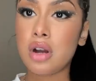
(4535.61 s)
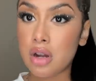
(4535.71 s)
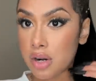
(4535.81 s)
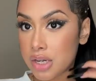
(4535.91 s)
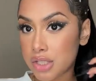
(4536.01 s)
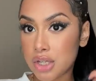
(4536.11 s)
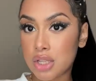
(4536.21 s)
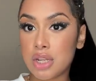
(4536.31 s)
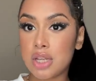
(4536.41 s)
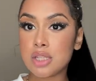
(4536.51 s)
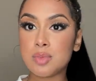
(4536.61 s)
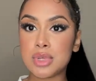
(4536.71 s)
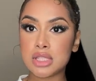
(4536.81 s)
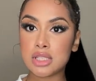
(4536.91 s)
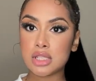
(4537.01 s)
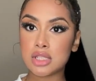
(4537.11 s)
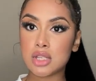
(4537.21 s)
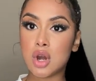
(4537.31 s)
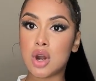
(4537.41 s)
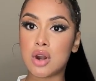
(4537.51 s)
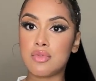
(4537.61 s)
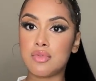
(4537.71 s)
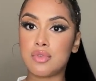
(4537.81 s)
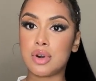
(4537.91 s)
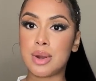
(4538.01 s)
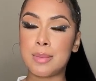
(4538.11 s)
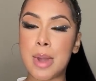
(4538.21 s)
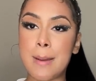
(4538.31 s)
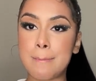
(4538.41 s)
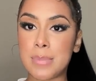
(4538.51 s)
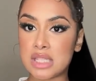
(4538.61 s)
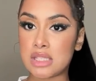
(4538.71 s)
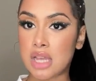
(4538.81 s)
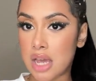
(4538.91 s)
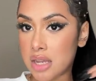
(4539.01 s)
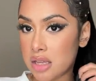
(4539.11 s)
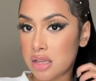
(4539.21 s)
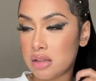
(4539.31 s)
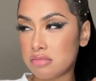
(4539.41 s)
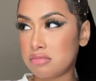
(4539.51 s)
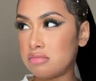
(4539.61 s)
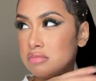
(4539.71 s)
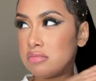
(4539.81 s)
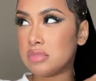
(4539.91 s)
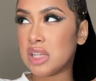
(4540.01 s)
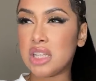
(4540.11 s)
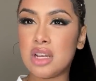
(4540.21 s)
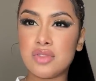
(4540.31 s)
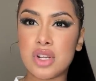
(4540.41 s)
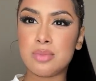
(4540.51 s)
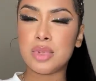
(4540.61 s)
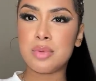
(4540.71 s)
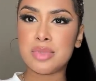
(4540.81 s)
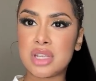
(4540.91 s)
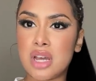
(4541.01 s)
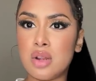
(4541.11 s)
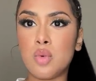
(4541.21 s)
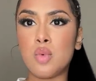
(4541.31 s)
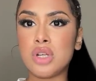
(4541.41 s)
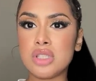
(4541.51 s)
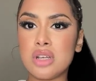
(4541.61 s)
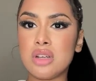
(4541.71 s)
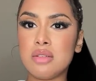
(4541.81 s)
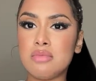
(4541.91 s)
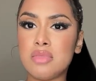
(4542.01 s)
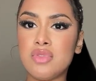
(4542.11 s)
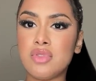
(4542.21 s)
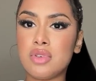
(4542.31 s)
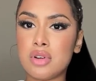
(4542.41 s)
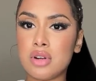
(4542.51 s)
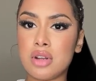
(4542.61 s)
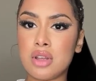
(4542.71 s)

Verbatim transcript: All right, y'all, the next pieces are from Misguided. I think I've shopped on Misguided one time before.